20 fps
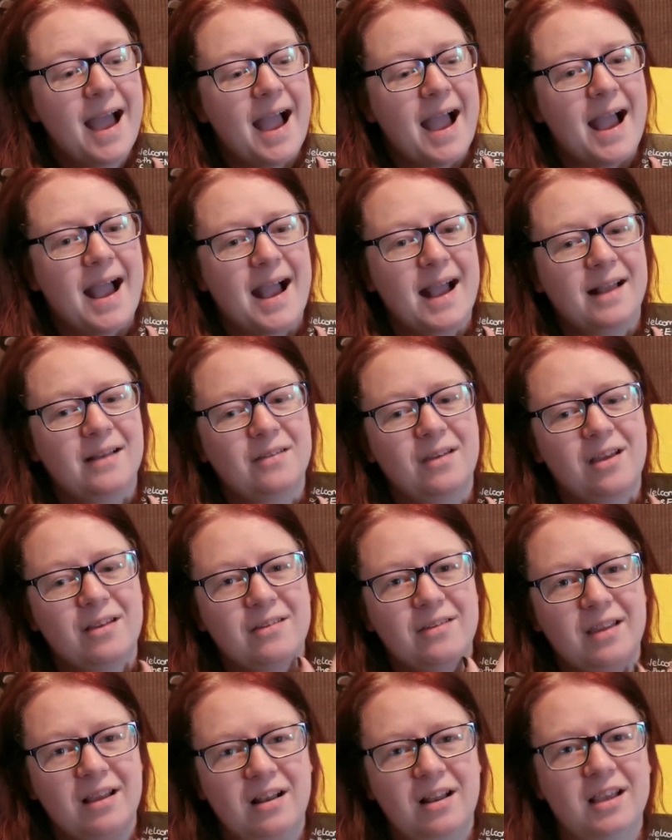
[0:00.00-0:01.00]
and
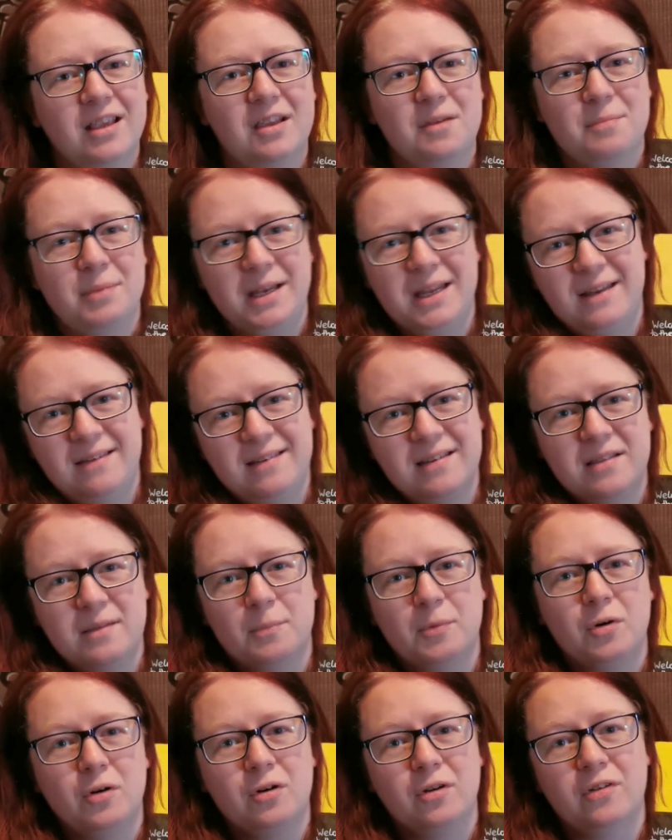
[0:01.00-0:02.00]
until I completed the
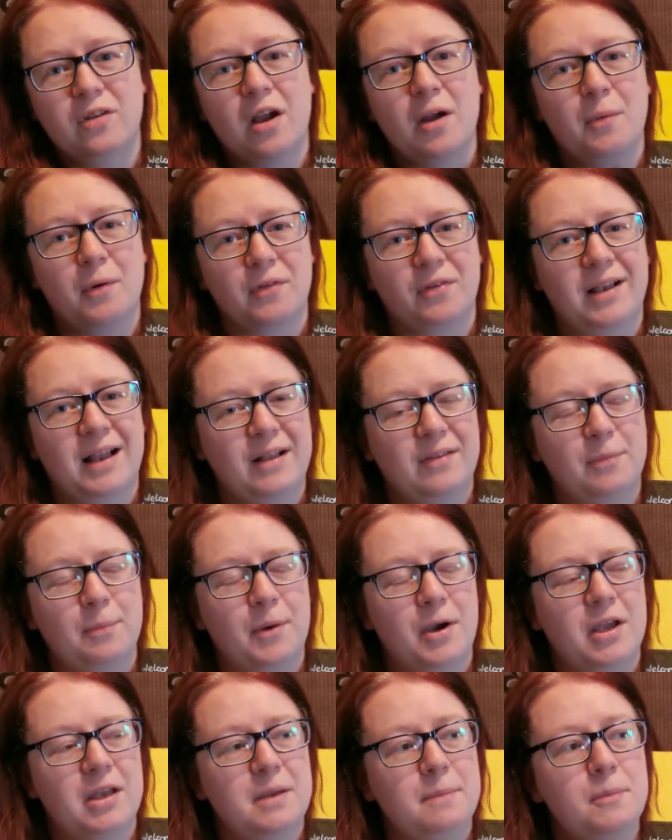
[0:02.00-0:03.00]
board I wasn't allowed to
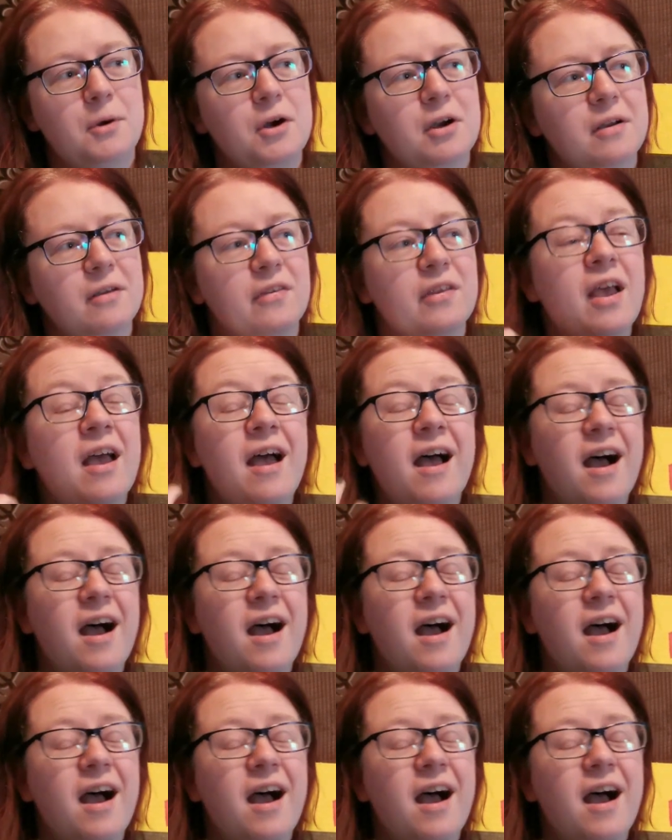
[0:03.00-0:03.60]
buy any books.